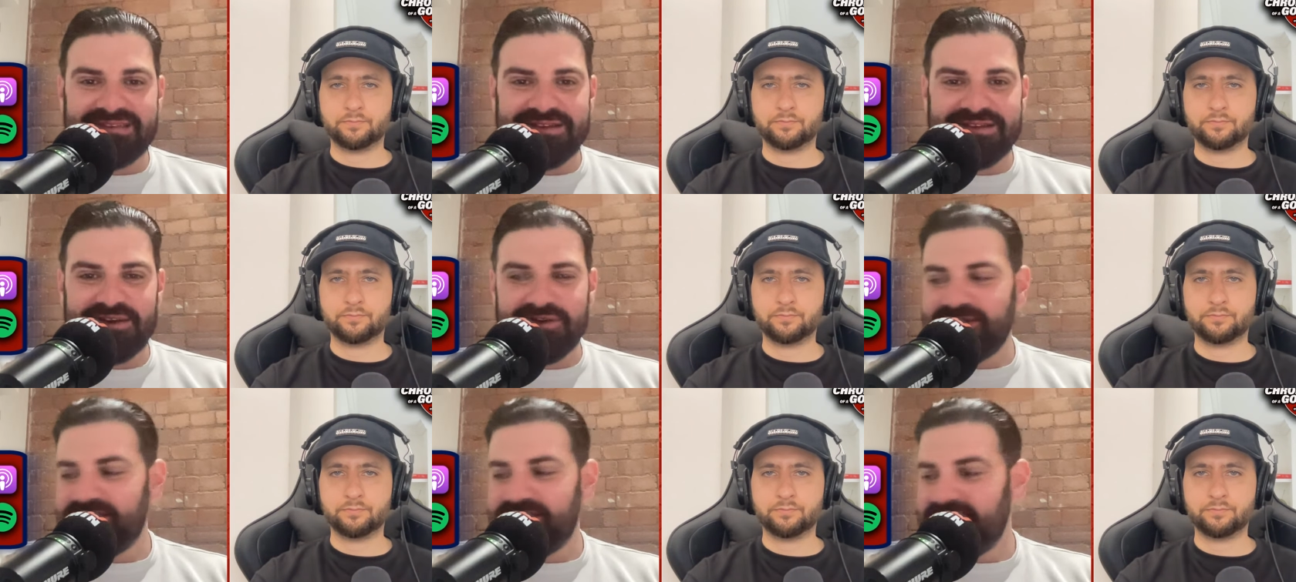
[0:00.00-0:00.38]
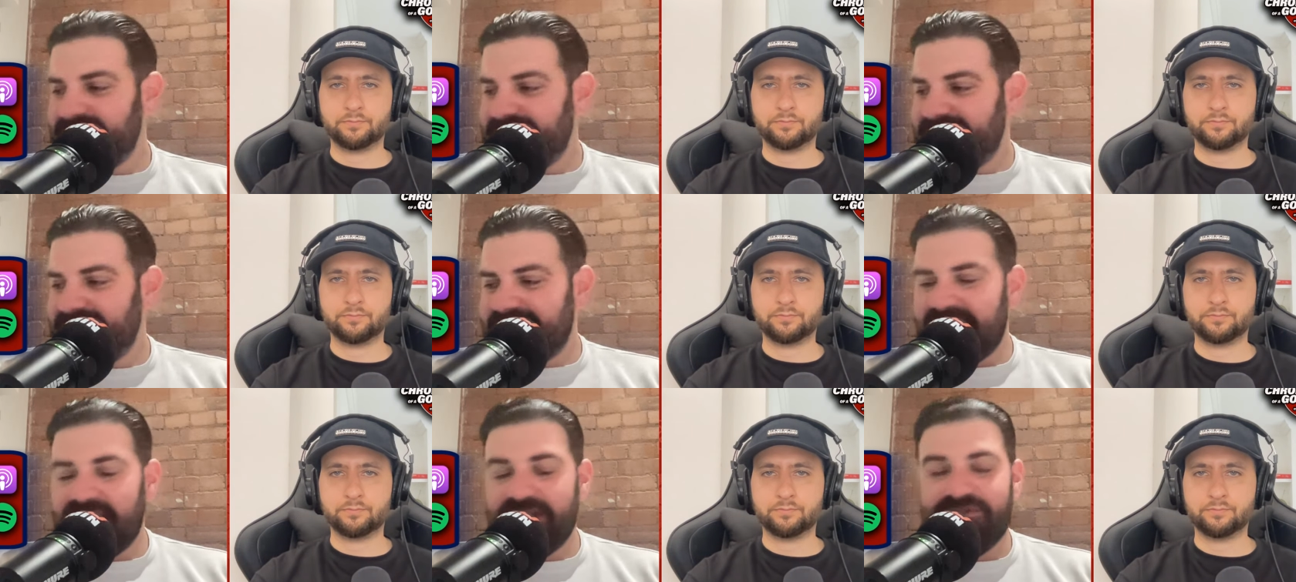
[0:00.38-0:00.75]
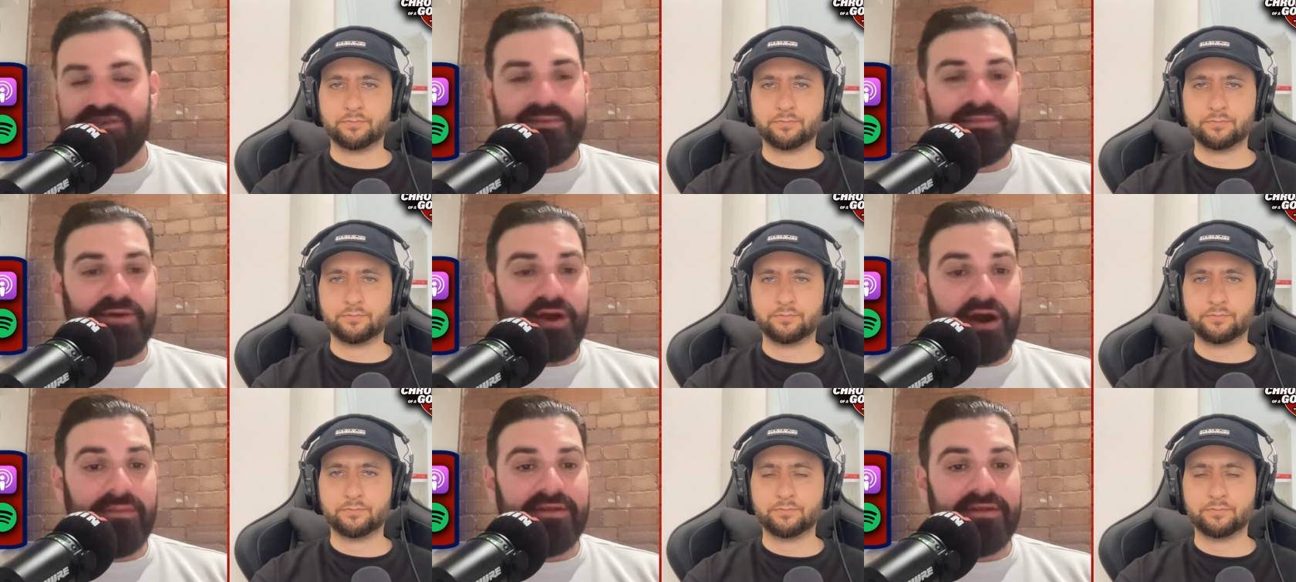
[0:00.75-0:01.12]
Speaker 1: So
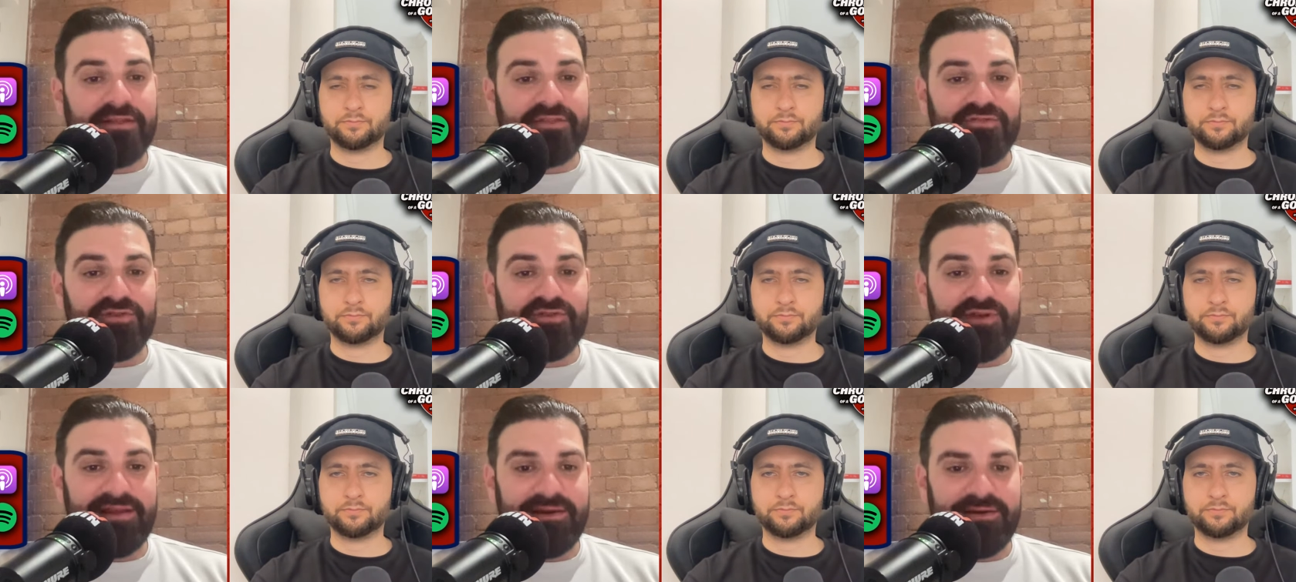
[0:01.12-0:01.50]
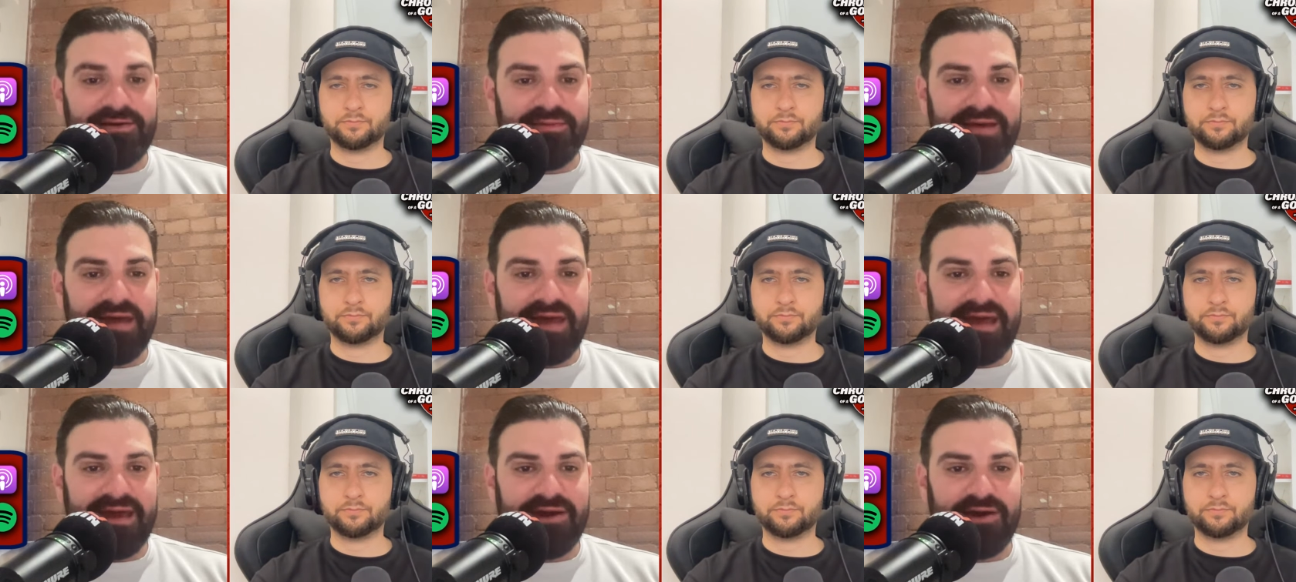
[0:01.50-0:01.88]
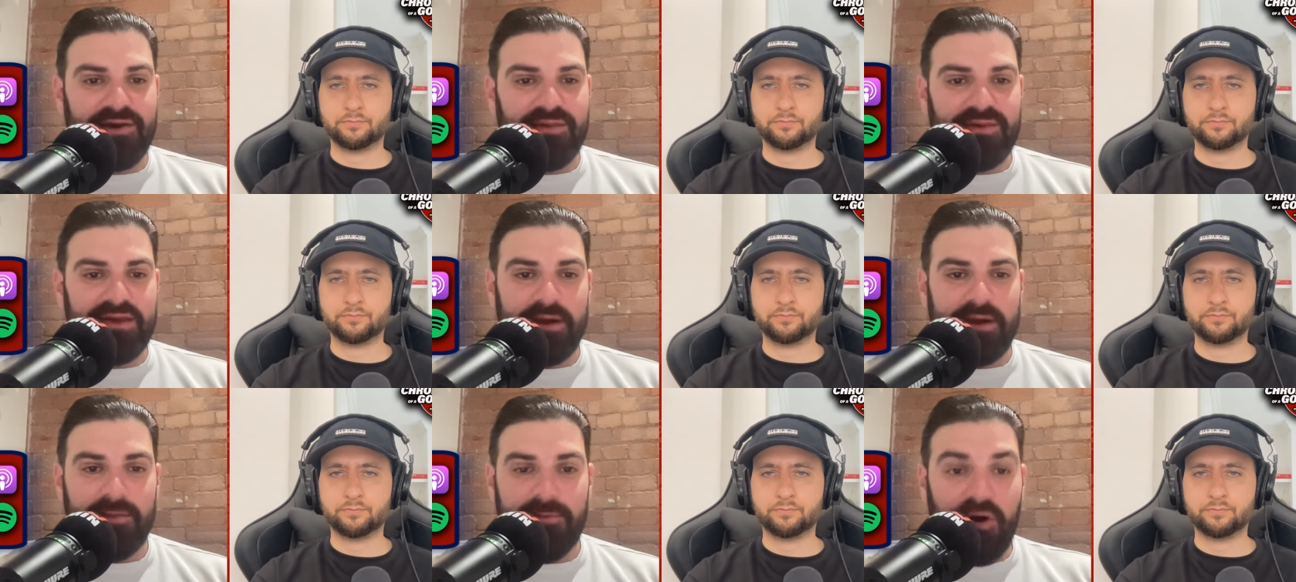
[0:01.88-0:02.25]
if I'm coming through a little bit
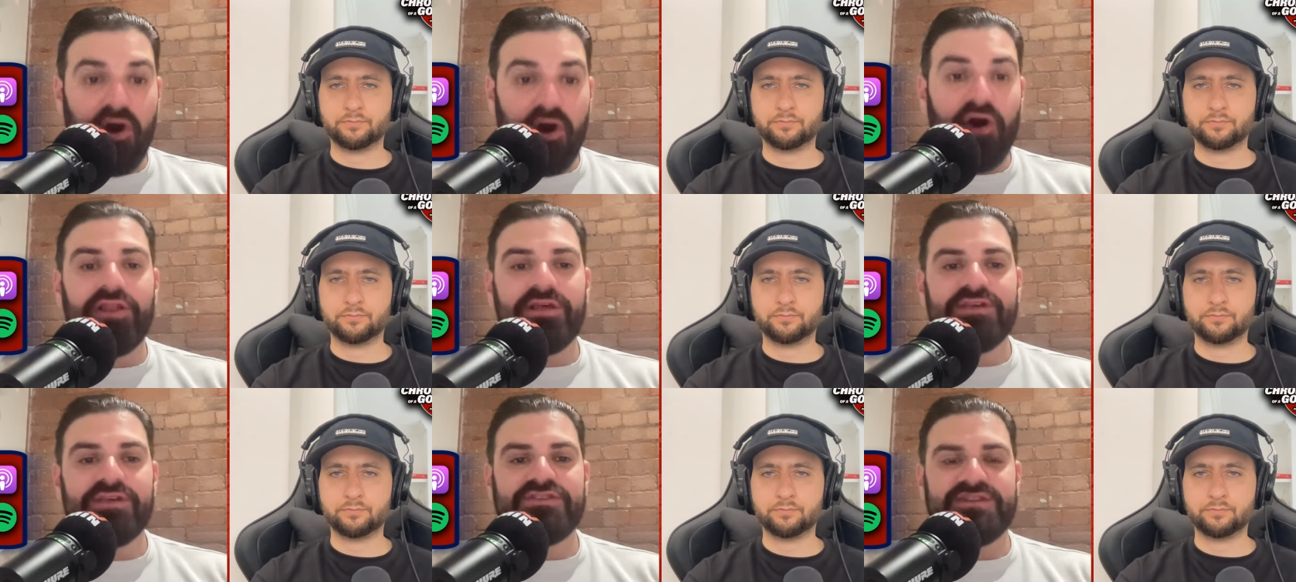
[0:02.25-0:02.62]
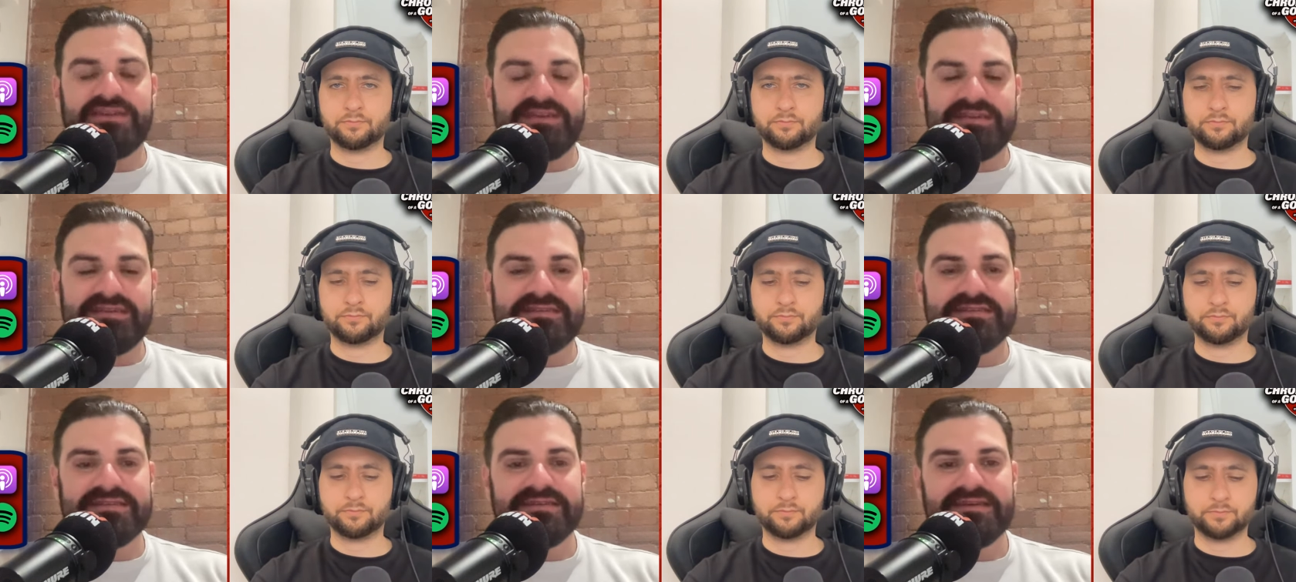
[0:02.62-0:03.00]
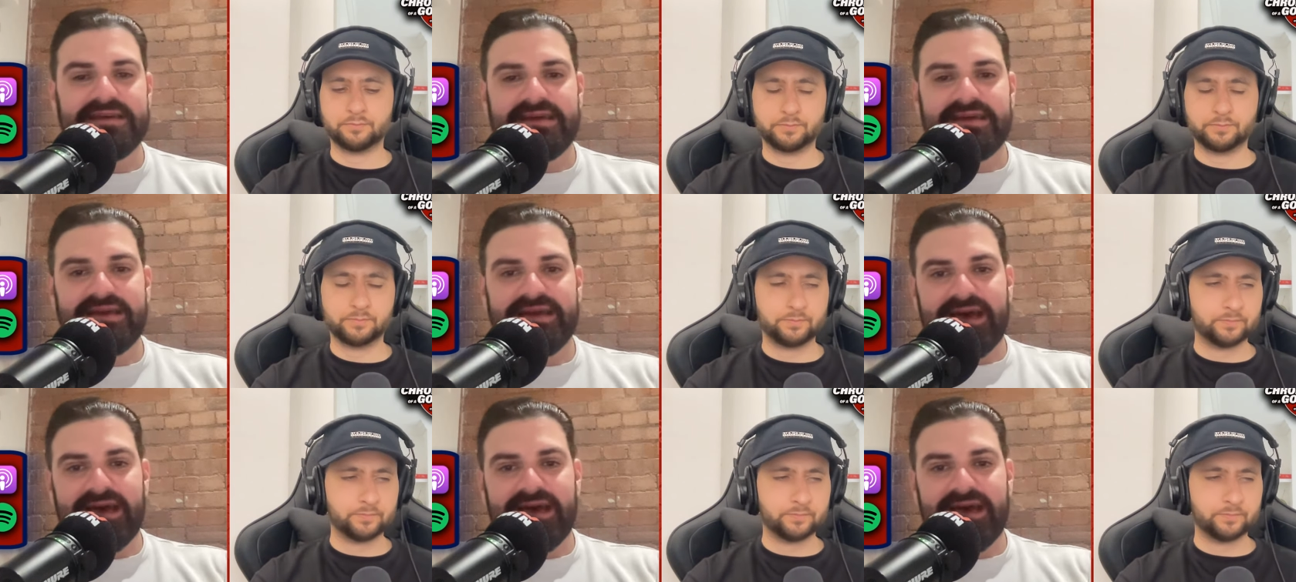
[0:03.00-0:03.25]
echoey, apologies.